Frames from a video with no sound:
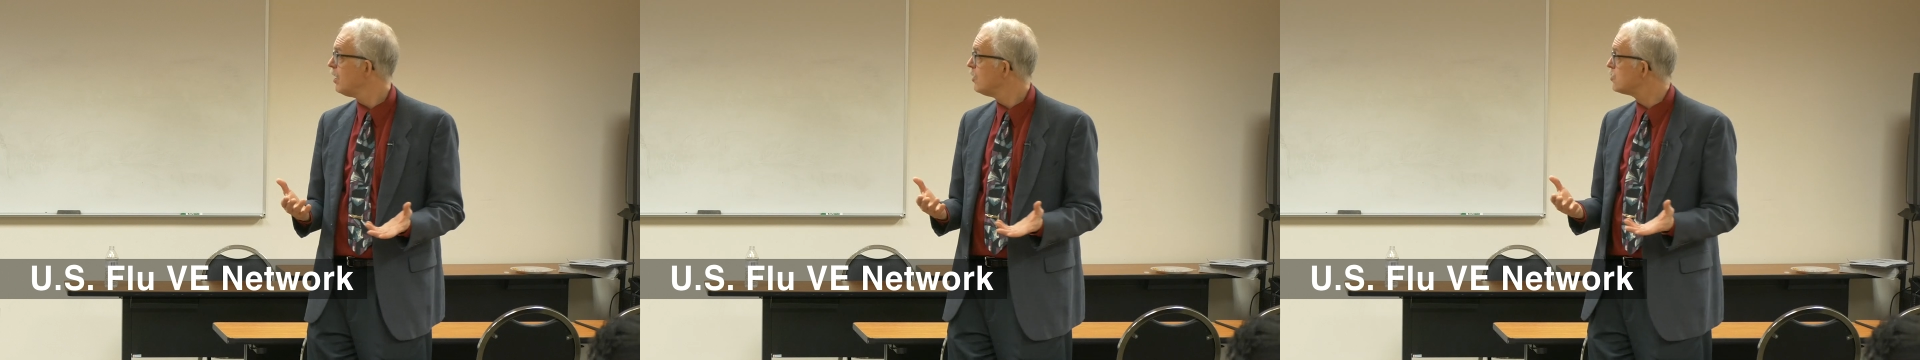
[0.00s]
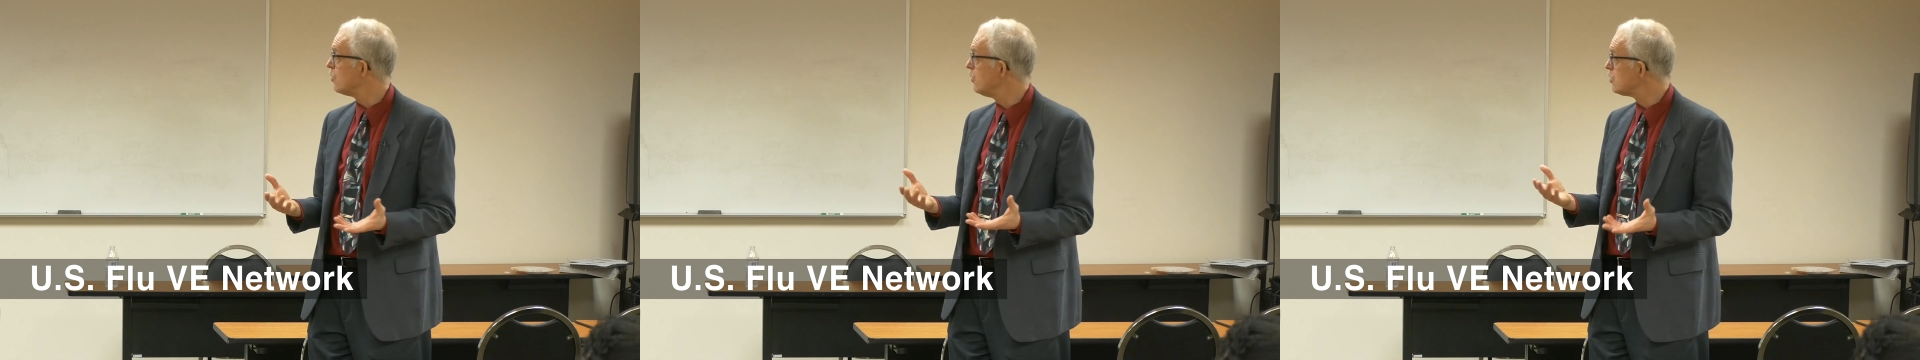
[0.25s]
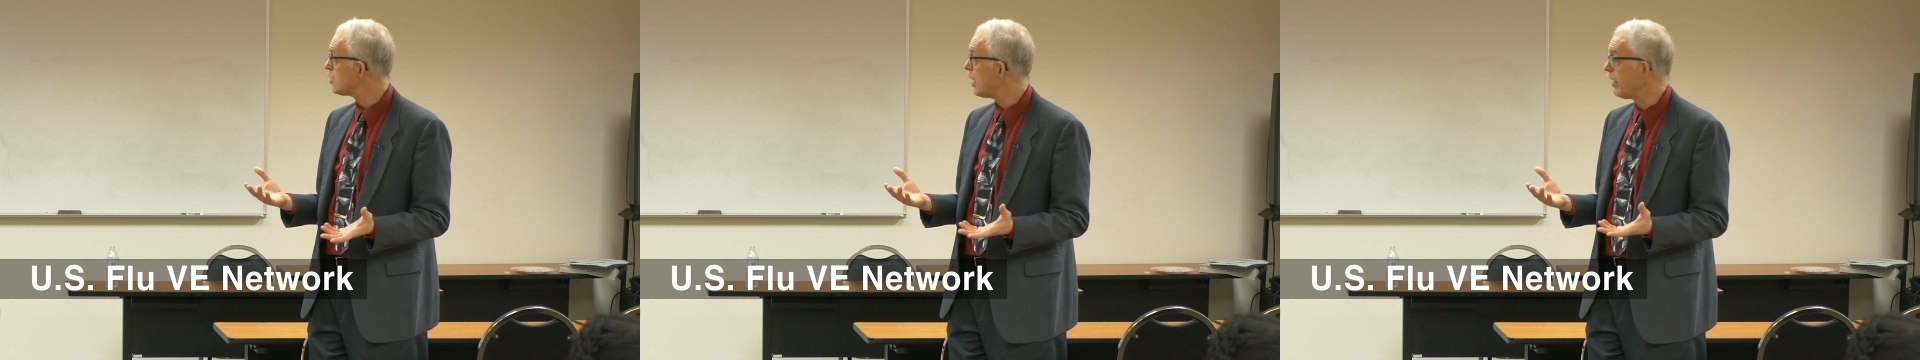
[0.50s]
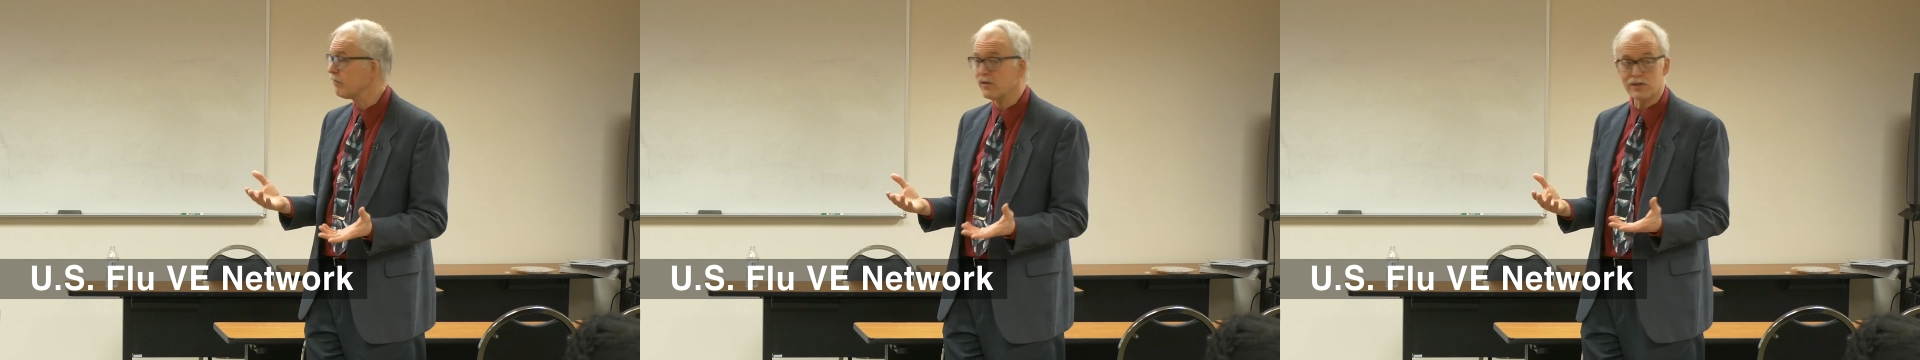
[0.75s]
So this
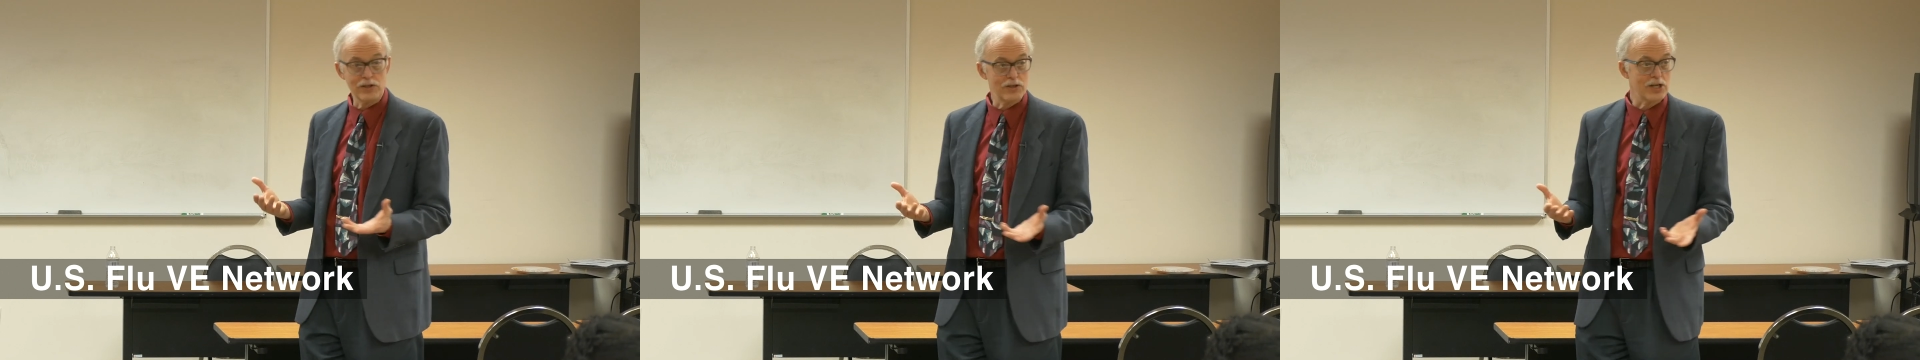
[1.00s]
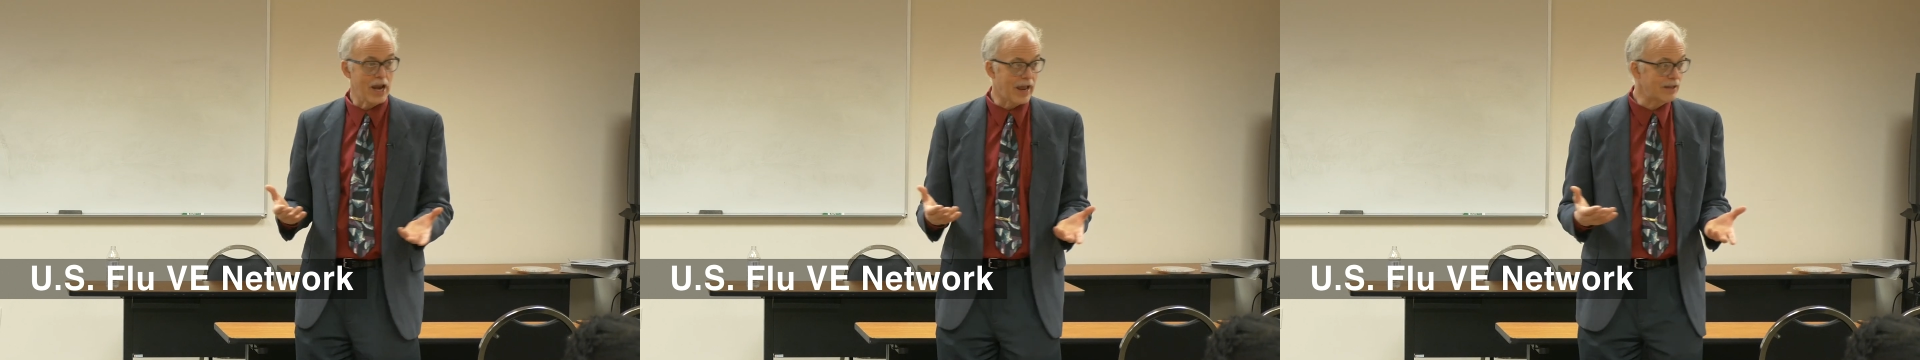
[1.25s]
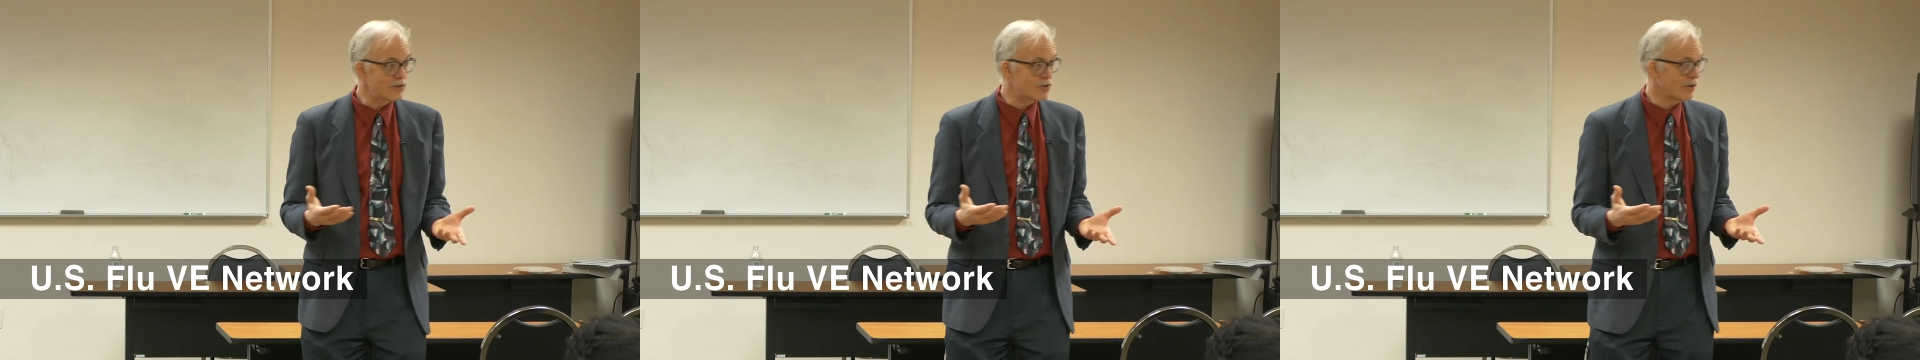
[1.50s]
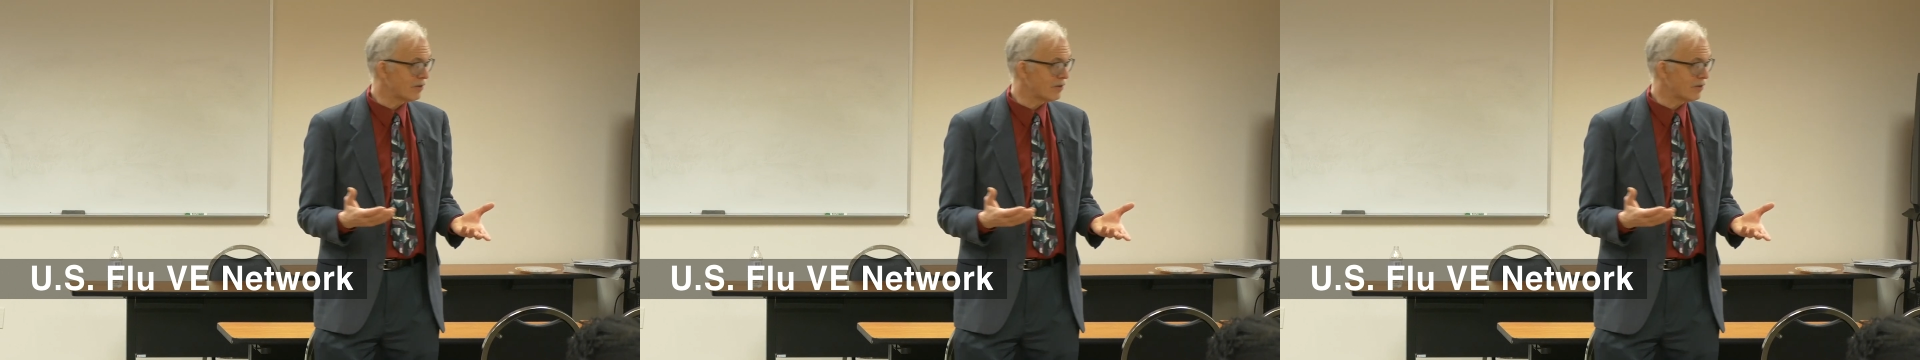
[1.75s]
gave us a chance,